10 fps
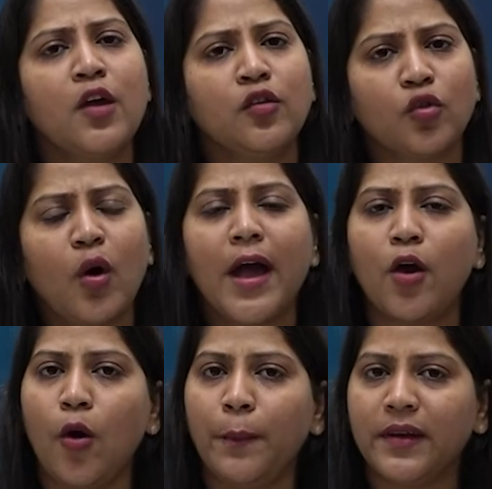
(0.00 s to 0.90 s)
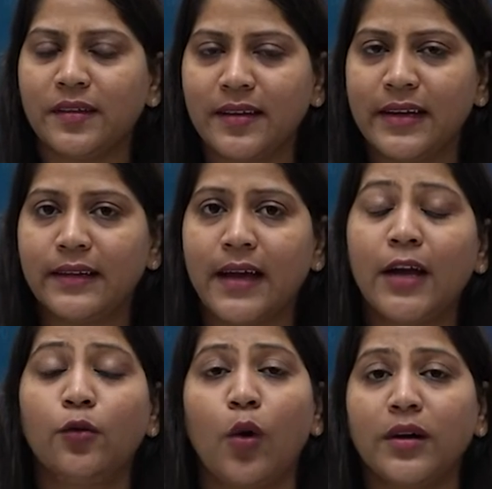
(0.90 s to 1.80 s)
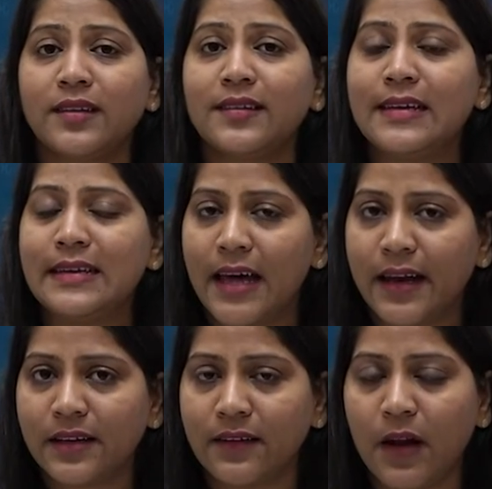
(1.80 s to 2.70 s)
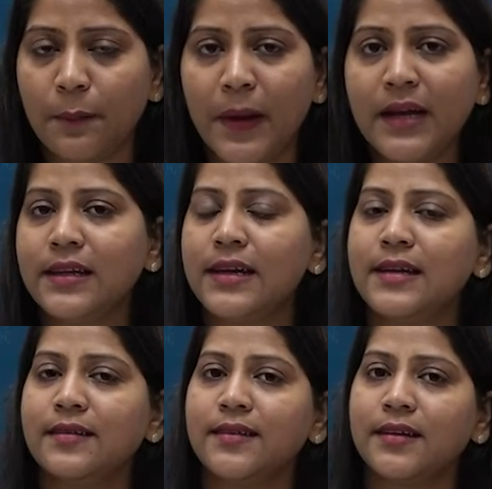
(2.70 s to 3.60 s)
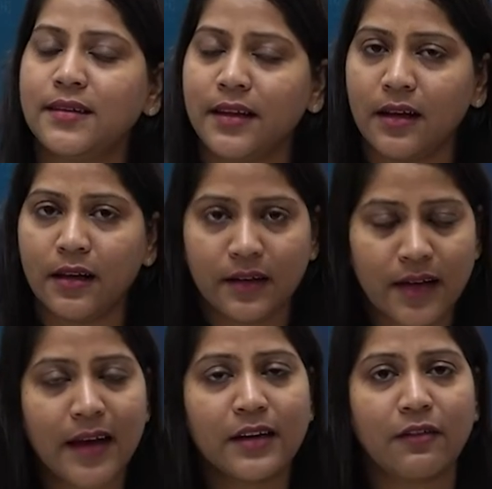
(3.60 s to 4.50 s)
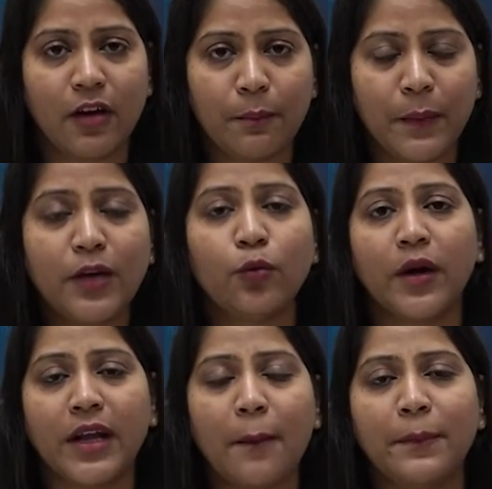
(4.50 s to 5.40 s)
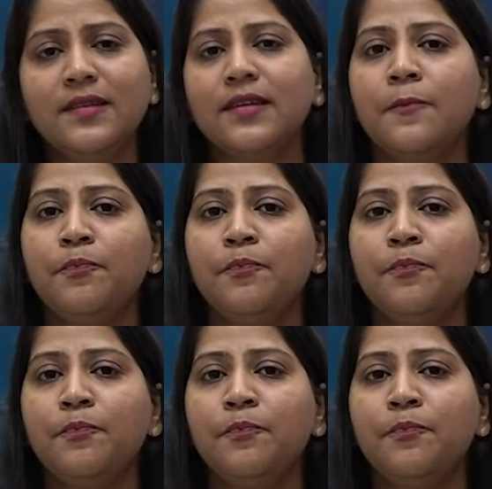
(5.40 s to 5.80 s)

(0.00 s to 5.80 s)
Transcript: So I hope it is clear that what is indirect development? It is a indirect development. What happens?